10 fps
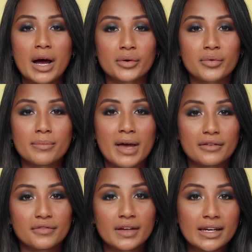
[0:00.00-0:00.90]
powdery
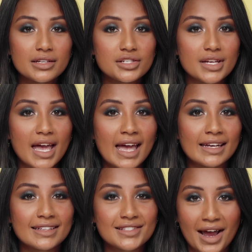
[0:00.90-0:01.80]
matte finish
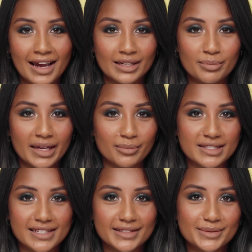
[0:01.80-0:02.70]
and is highly
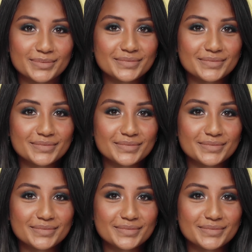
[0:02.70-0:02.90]
pigmented.